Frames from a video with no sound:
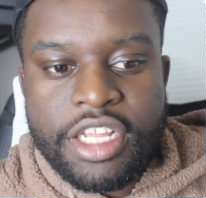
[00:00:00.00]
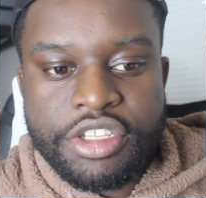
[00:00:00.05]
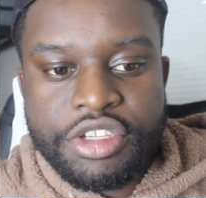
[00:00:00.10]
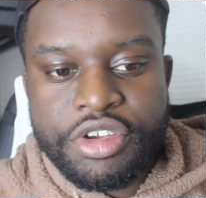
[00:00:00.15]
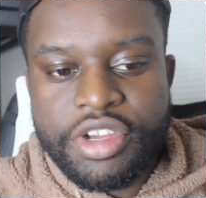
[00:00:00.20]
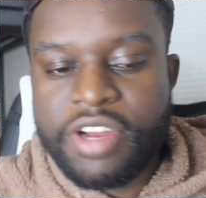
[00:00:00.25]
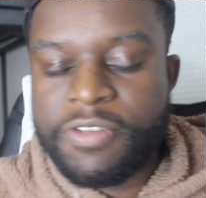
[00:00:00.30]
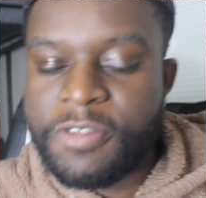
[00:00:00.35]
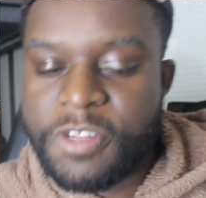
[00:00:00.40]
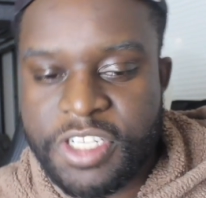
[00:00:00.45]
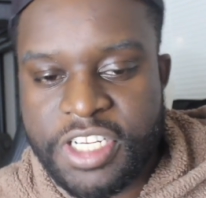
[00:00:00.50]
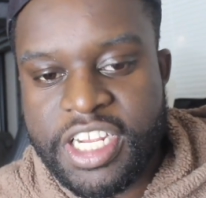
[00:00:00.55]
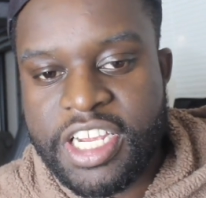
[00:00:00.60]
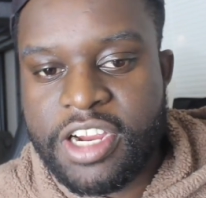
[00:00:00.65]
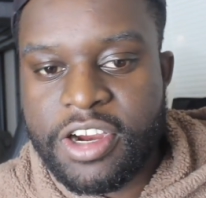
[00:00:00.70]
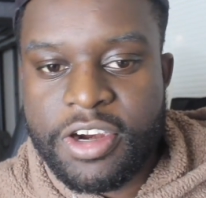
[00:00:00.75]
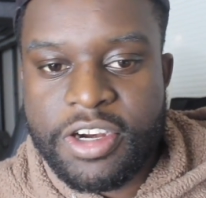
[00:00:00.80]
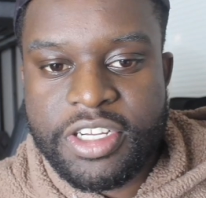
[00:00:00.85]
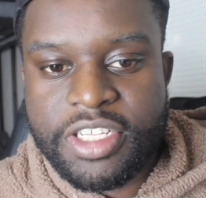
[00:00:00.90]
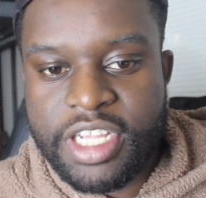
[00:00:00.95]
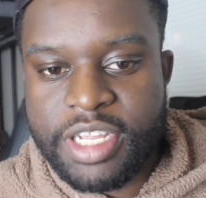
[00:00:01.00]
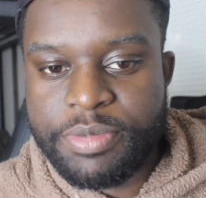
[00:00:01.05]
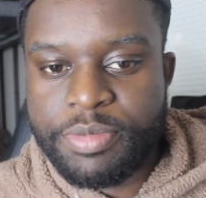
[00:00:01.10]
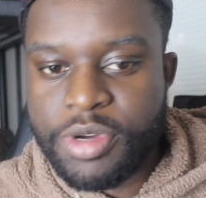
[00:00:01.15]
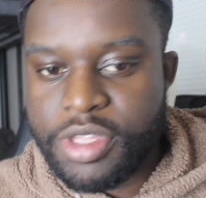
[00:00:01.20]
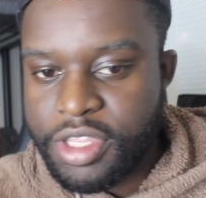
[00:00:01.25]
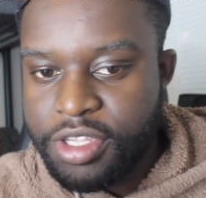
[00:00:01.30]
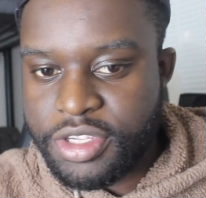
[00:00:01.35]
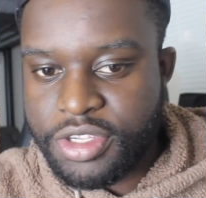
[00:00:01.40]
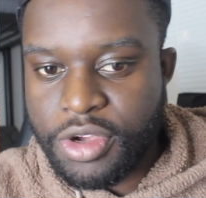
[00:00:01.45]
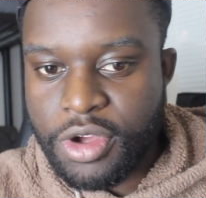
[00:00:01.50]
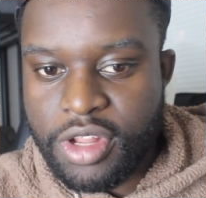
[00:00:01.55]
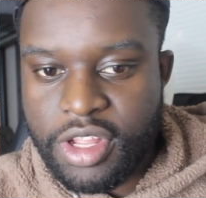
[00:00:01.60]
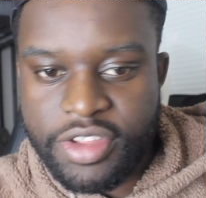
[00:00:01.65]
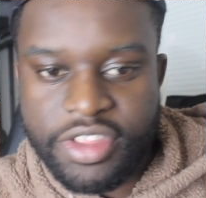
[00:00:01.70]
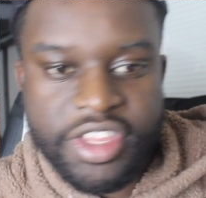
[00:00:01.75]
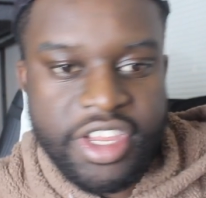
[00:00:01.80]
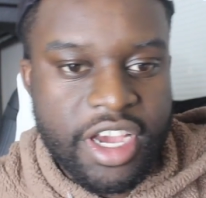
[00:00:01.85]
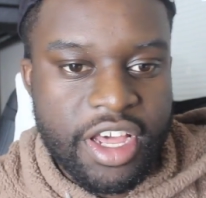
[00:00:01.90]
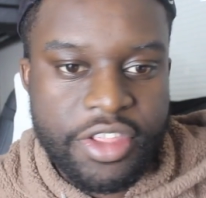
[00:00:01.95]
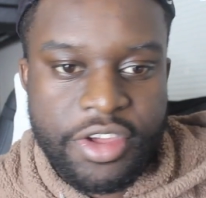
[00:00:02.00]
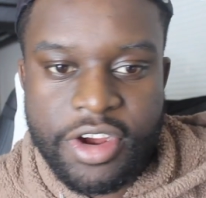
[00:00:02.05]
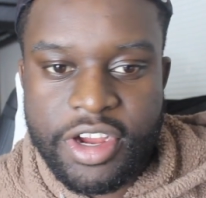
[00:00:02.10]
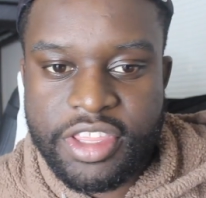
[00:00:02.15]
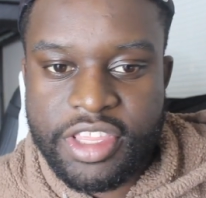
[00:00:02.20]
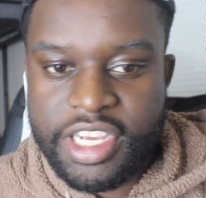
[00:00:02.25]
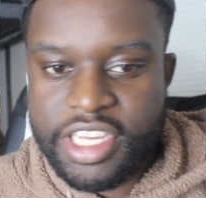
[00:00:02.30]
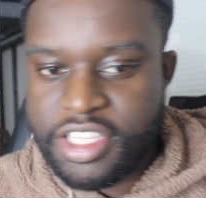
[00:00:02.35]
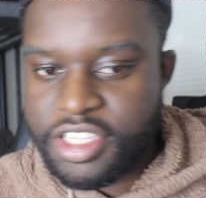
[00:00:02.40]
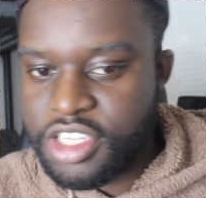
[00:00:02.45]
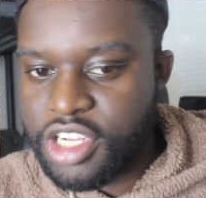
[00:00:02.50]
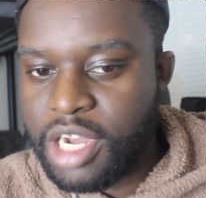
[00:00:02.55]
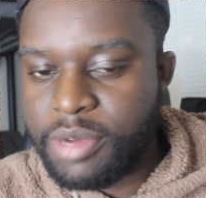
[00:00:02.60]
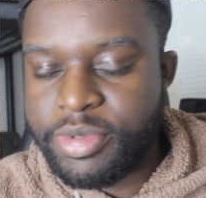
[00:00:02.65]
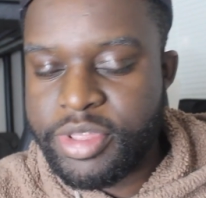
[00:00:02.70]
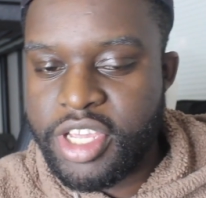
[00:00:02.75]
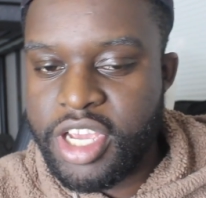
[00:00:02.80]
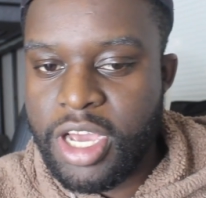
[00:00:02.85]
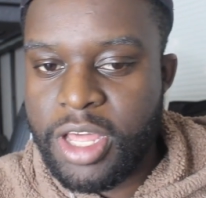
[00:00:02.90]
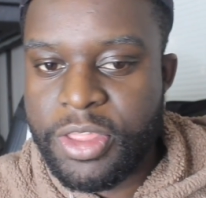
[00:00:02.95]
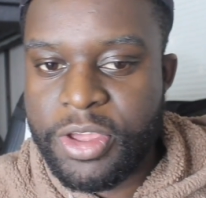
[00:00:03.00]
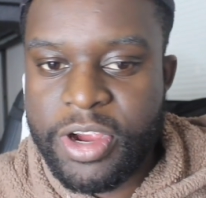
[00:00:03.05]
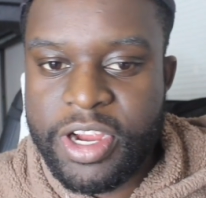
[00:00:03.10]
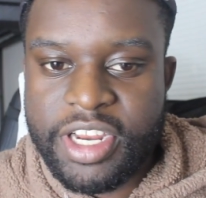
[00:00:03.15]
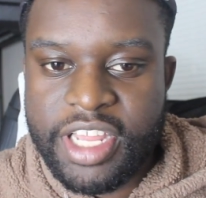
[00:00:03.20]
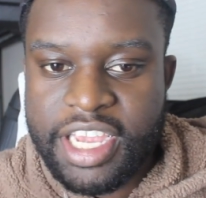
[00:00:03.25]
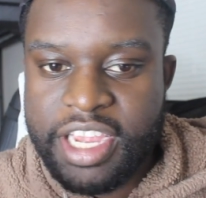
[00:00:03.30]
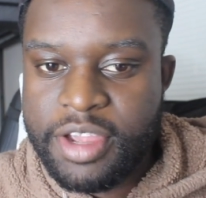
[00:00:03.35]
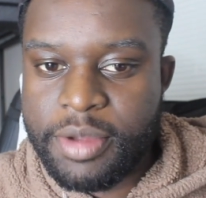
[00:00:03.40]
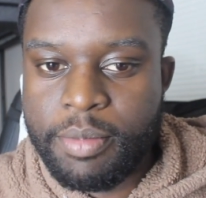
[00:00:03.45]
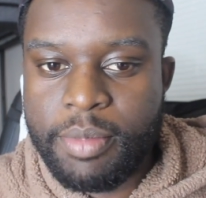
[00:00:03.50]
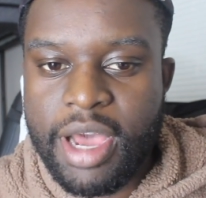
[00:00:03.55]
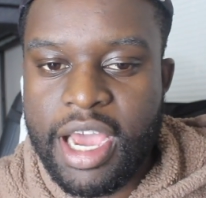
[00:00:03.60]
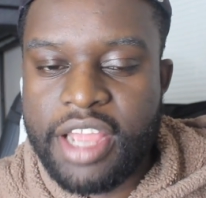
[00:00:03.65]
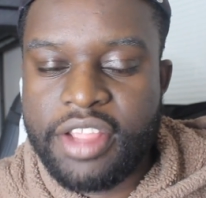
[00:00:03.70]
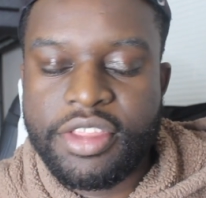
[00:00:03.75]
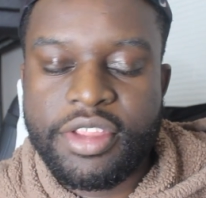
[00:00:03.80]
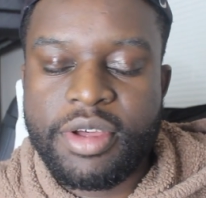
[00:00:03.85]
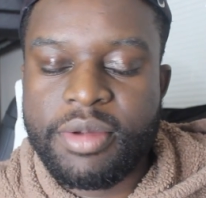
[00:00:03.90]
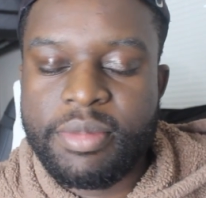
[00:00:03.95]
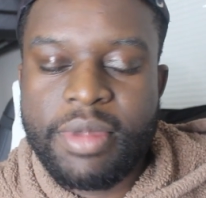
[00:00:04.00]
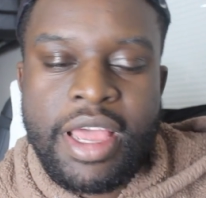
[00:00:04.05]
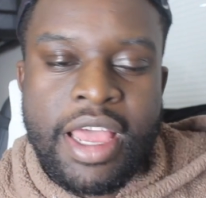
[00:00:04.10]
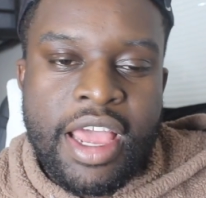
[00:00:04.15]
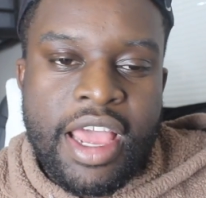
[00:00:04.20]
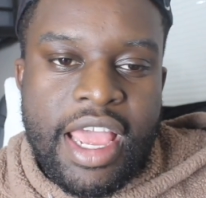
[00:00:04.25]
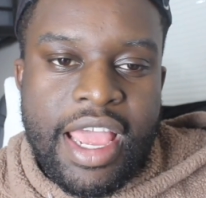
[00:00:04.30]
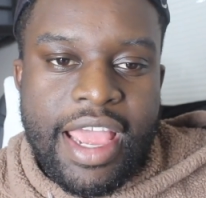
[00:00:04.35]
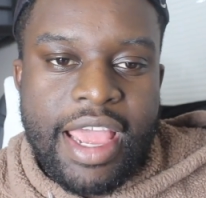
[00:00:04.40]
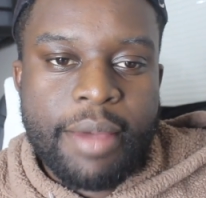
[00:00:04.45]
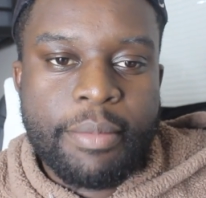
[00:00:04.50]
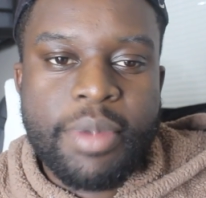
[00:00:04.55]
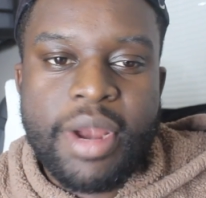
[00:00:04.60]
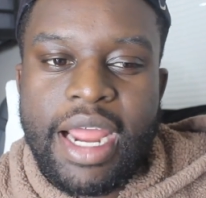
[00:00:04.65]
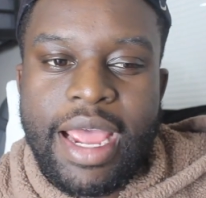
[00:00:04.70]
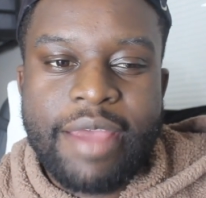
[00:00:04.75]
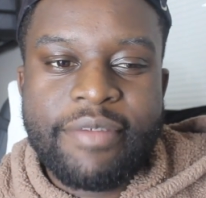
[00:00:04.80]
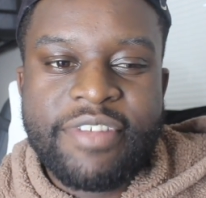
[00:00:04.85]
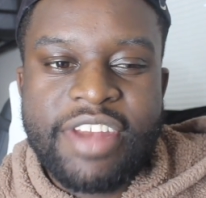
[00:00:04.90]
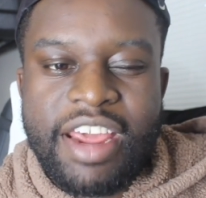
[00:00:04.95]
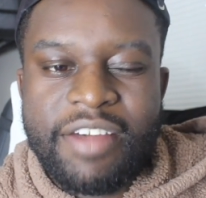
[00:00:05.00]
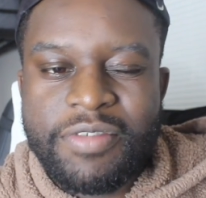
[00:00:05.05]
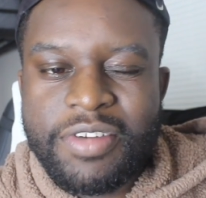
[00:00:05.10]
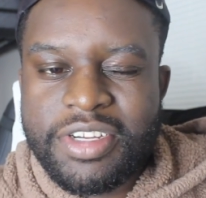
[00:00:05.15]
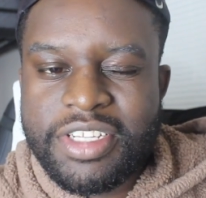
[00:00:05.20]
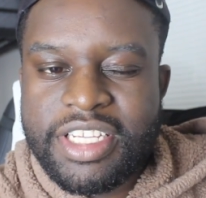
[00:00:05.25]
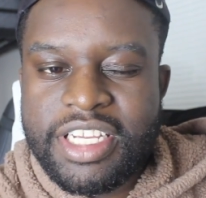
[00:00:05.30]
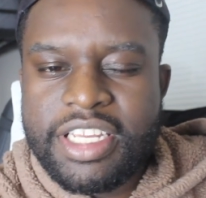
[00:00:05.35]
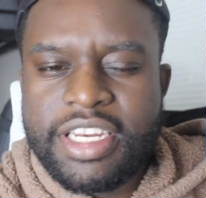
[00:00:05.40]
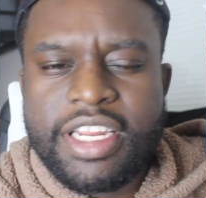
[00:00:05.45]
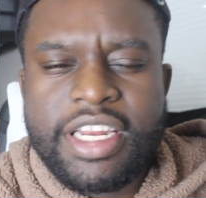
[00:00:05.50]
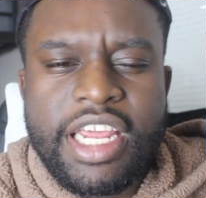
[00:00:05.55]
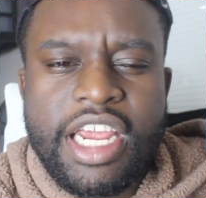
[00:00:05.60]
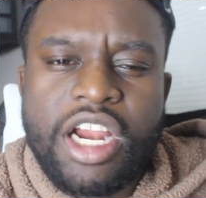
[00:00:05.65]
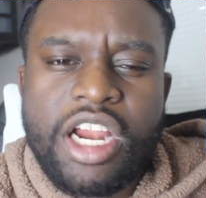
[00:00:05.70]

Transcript: two different sneakers and put the sole in the other and like the top of the other and like combine them. But I've never seen an